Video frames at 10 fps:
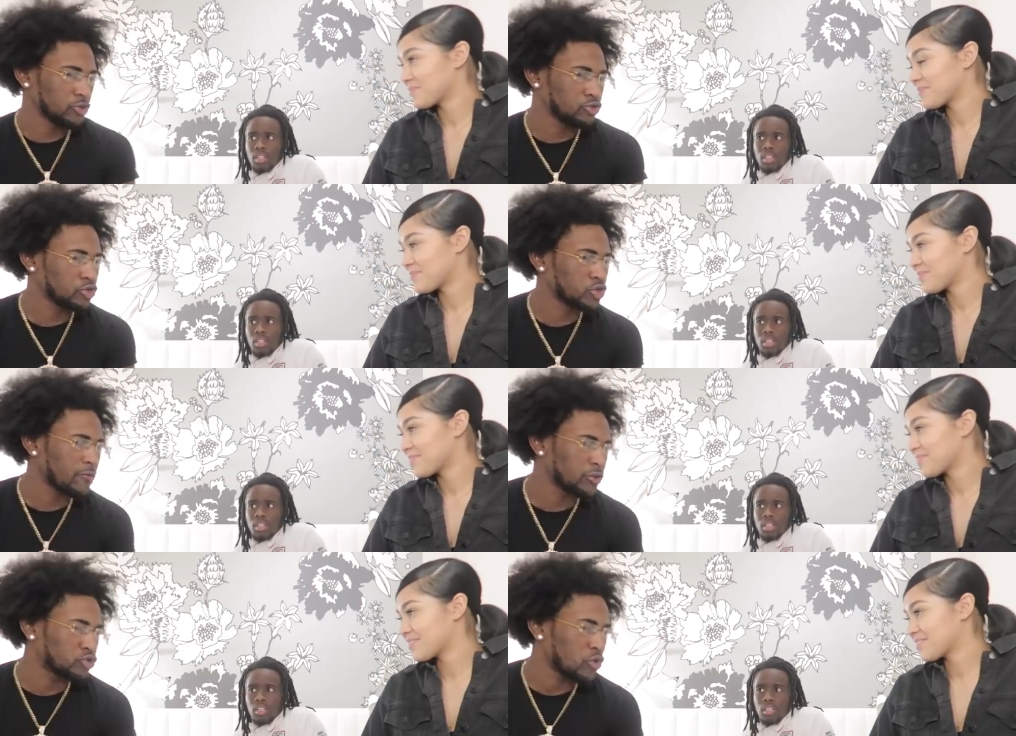Speaker 1: You
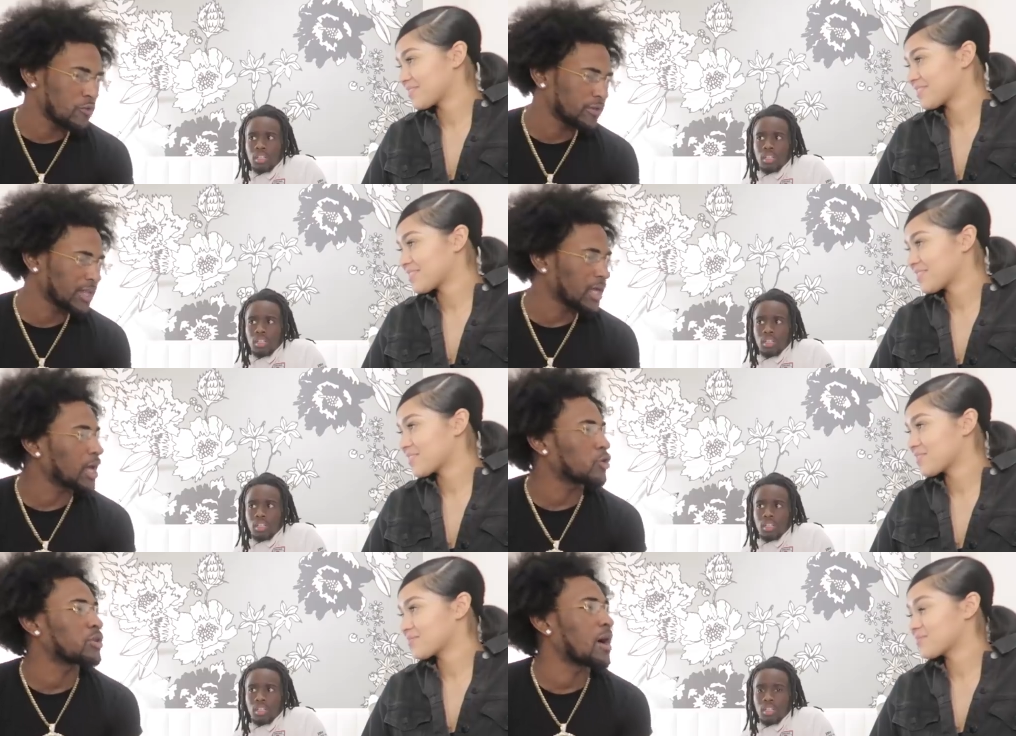deserve a trophy. Like
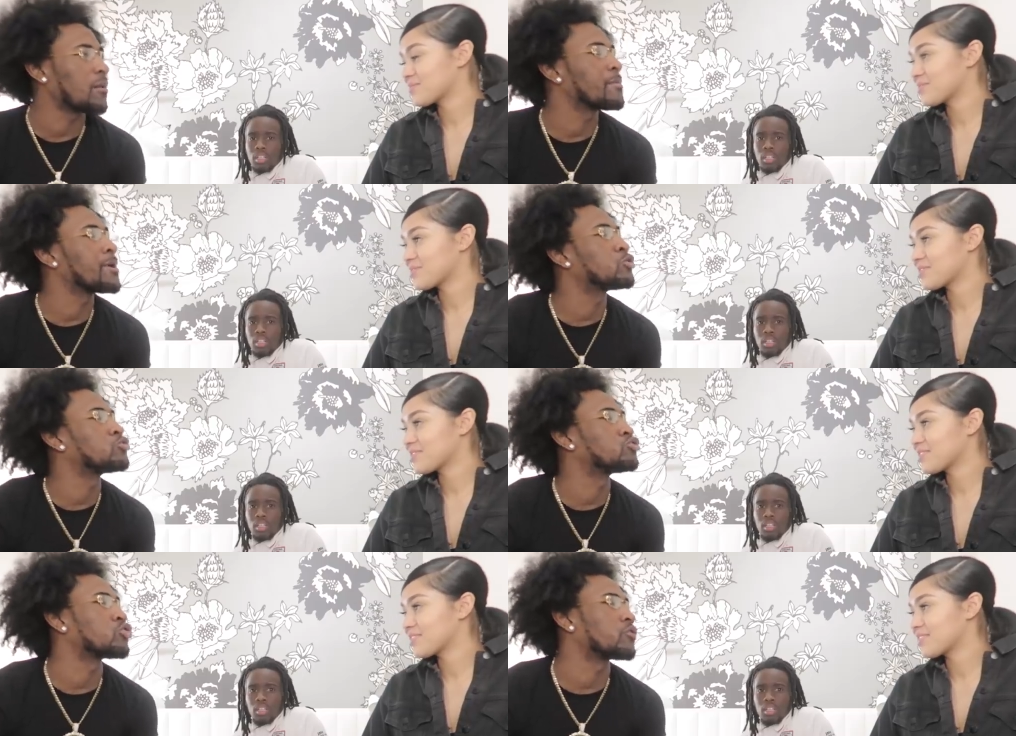I go lie. I'll make
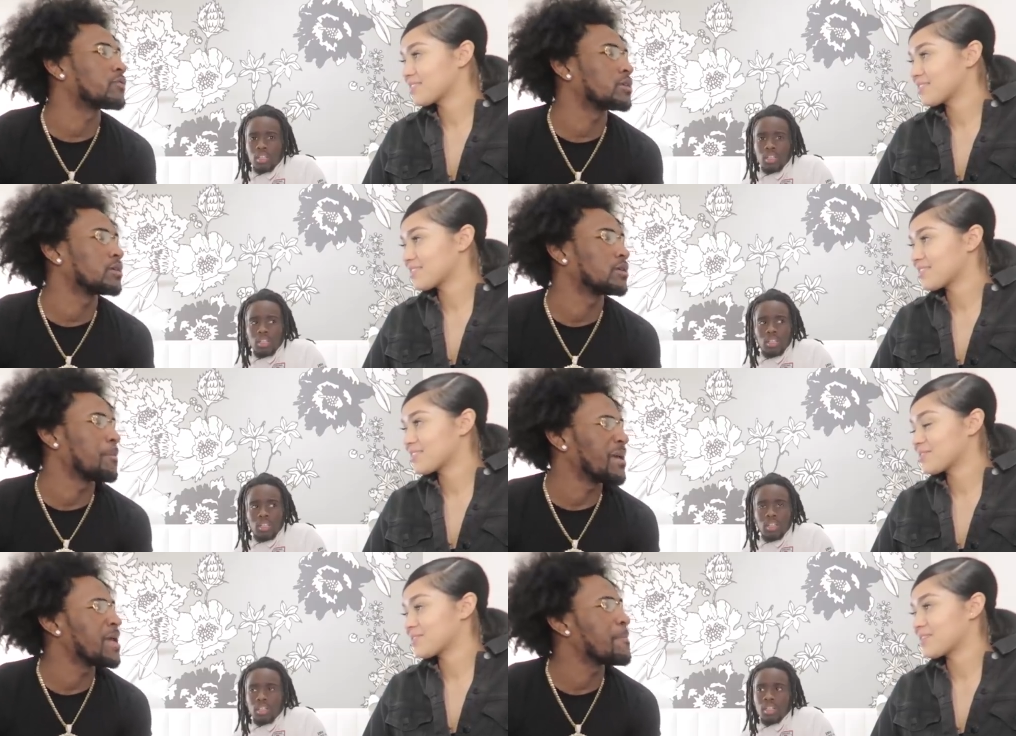you a trophy.
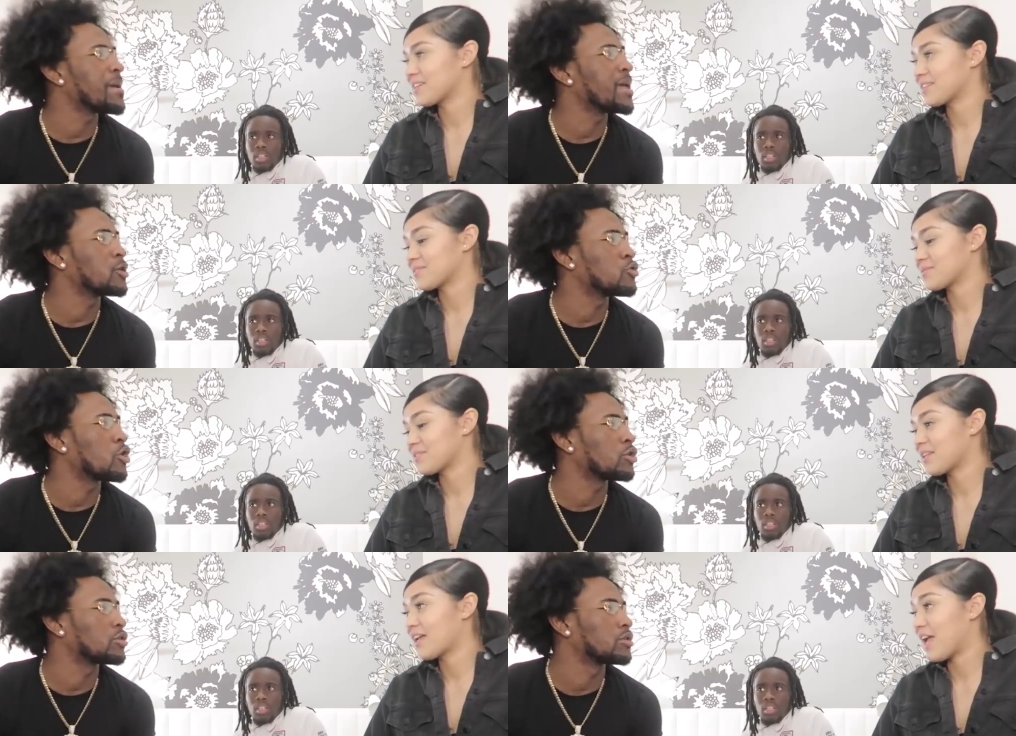Me and me. You
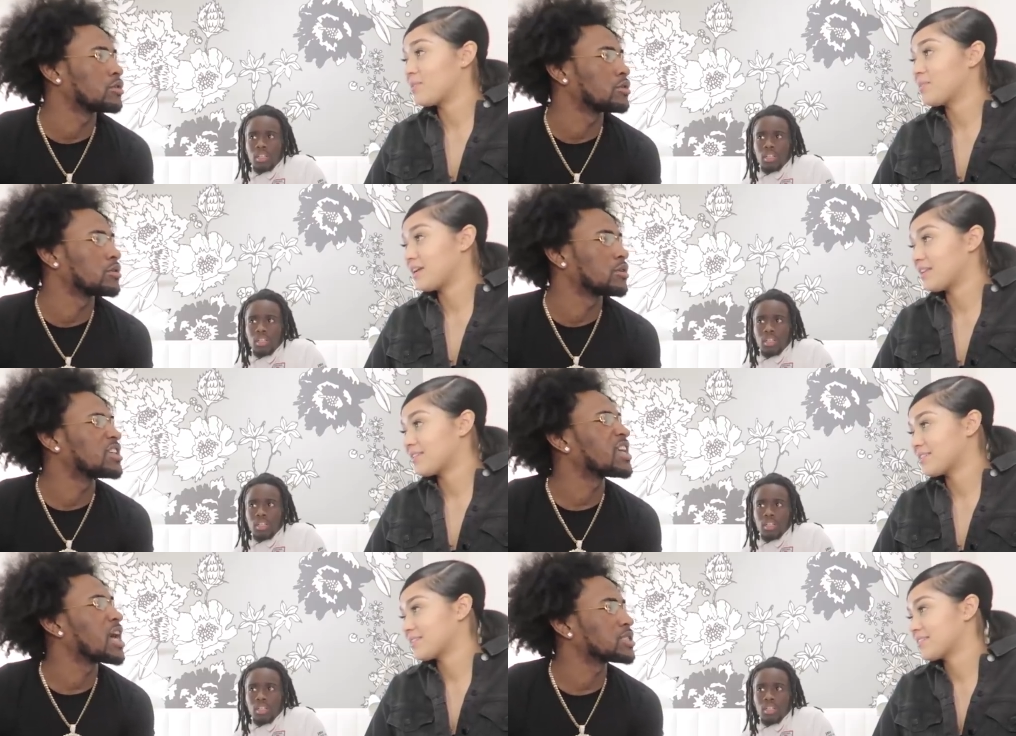heard? Hand me.
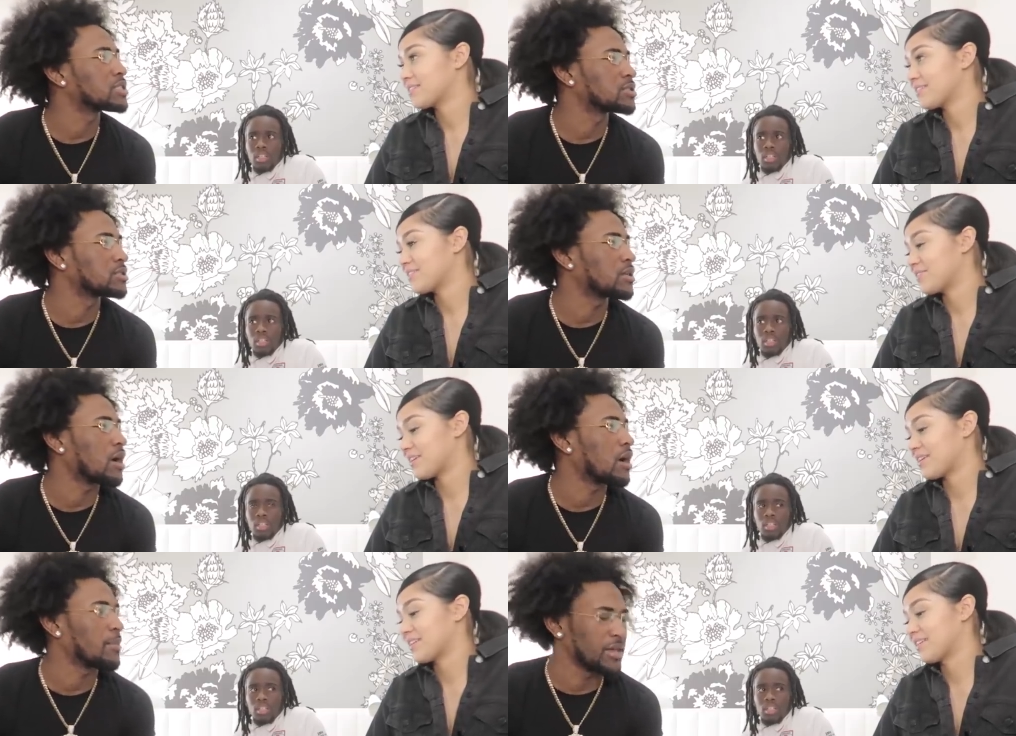Yes.
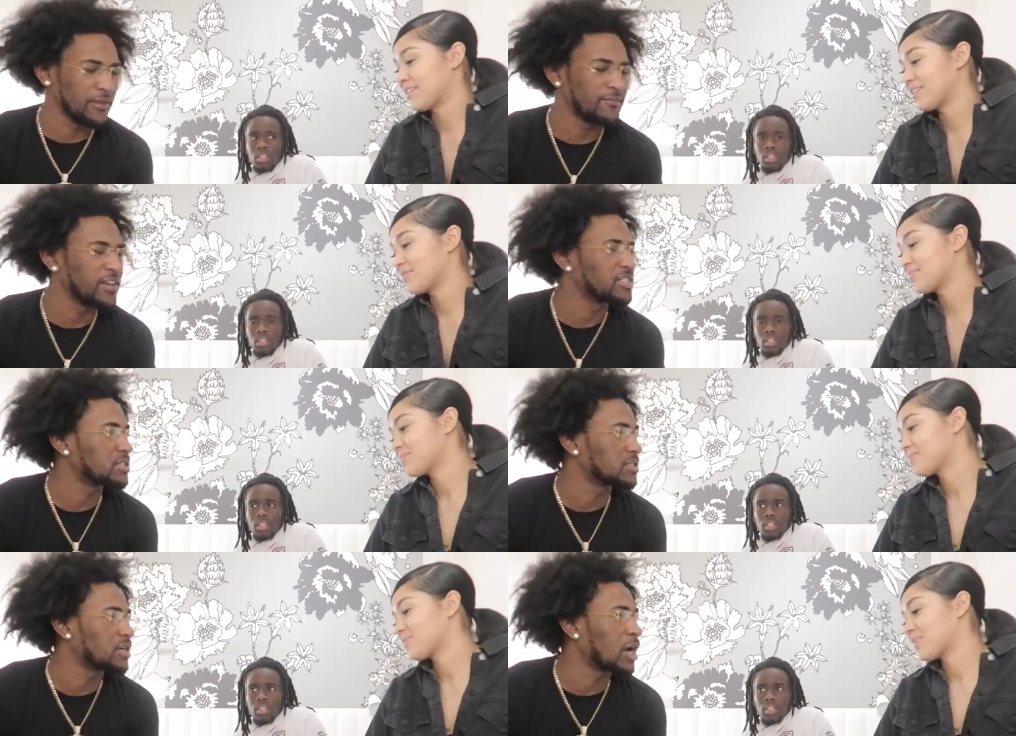I'm an
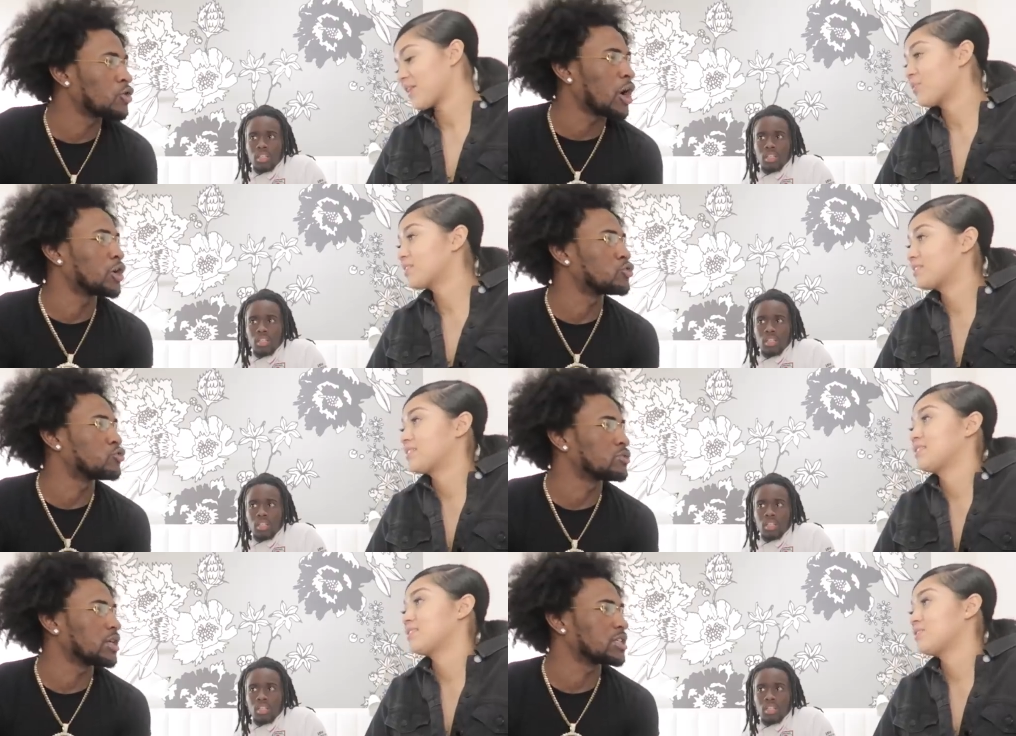inventor. I, I want to
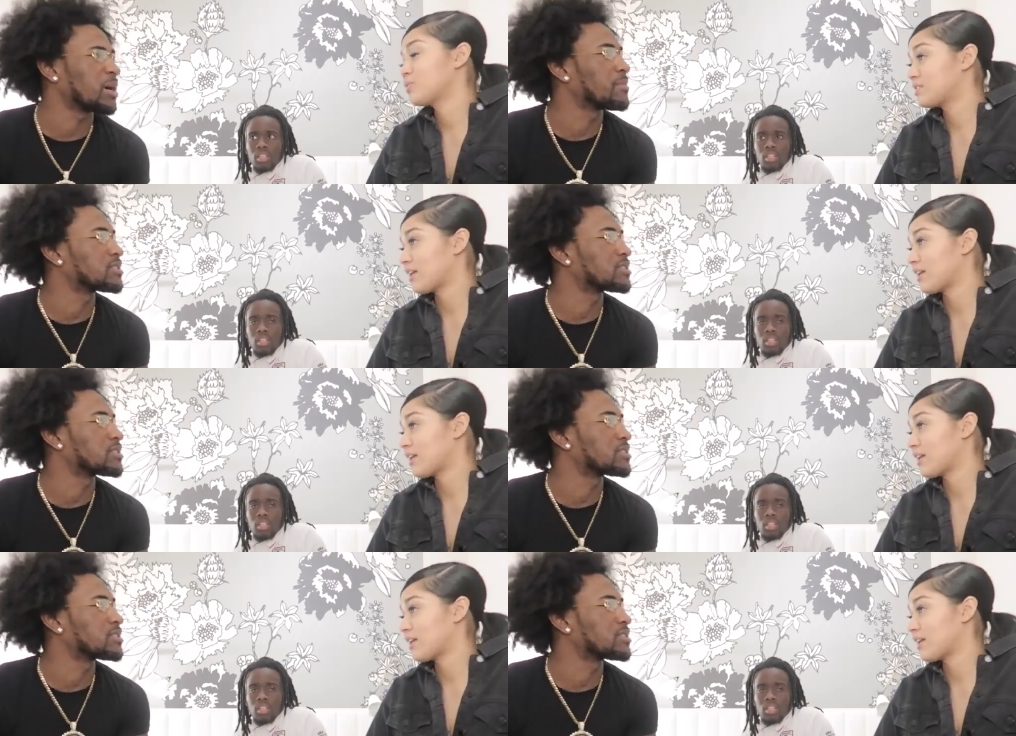see. You a